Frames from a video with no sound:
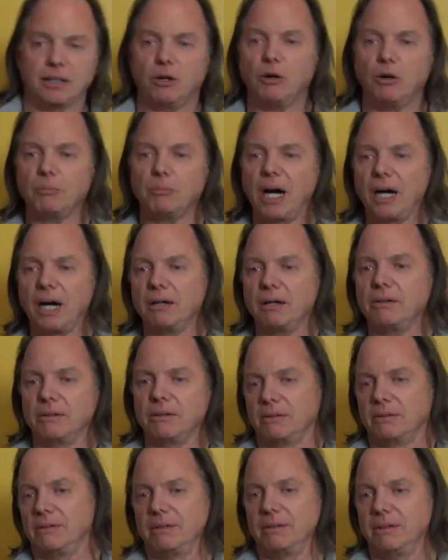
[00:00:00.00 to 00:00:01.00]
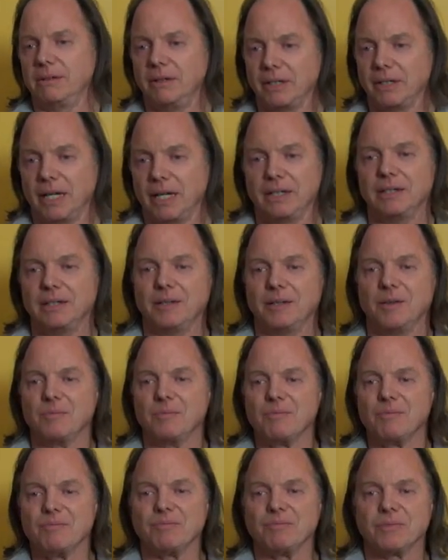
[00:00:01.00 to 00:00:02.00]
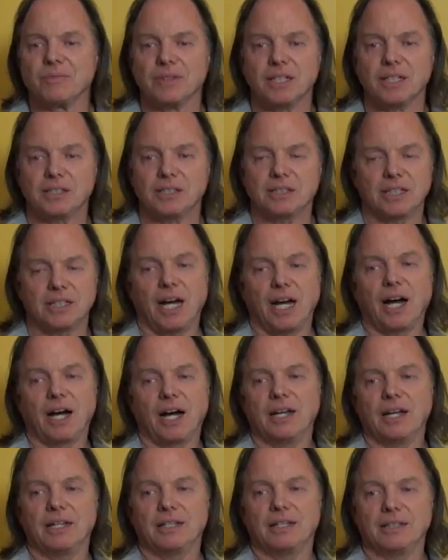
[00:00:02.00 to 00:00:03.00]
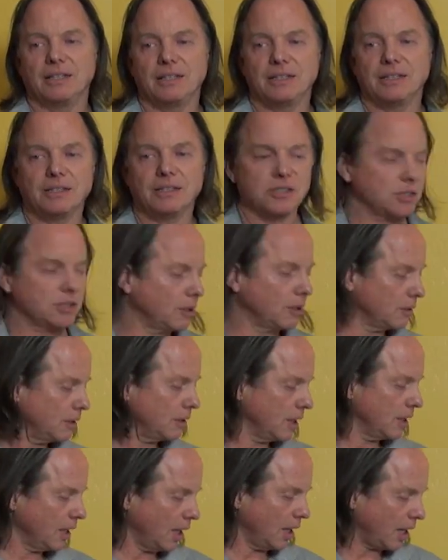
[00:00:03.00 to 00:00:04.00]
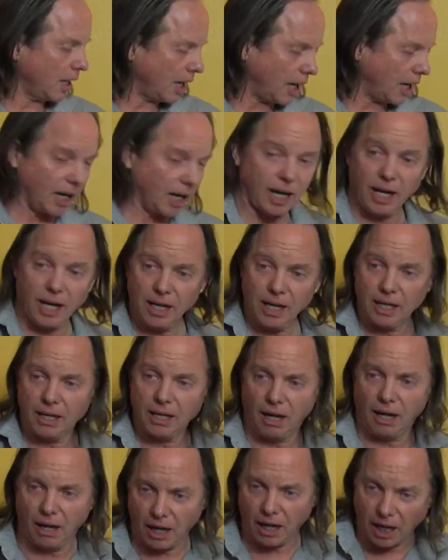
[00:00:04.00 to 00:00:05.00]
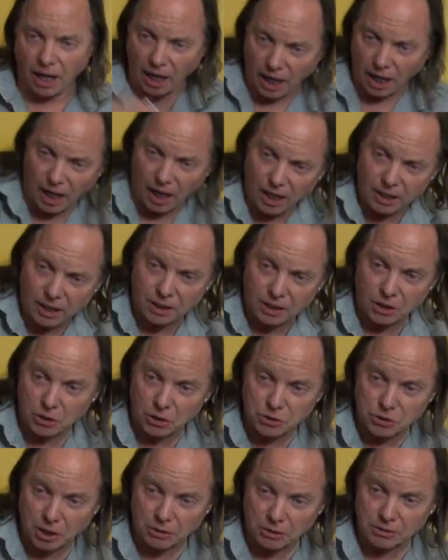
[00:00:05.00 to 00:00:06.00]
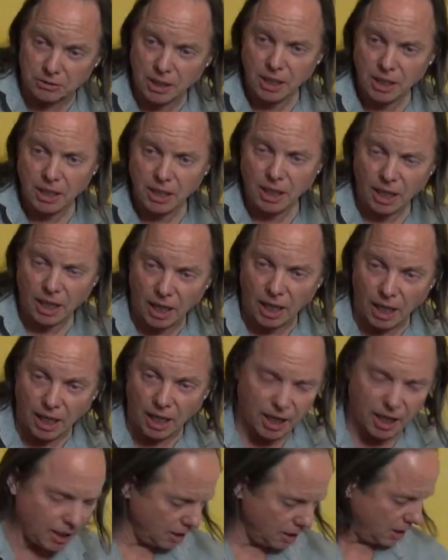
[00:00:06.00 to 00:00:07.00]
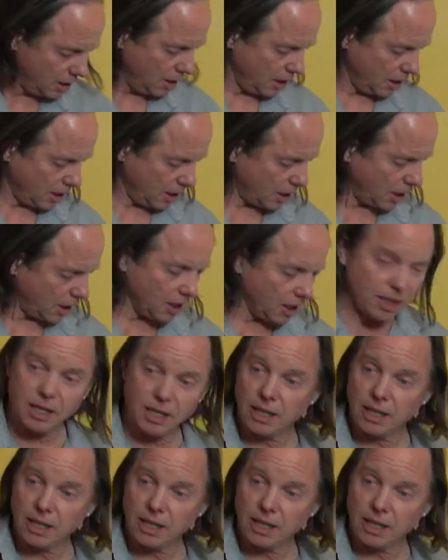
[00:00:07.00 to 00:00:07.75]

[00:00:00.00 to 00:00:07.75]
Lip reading: om ah hum. Okay? This is ah. So, ah, ah, low tone. Ah, ha,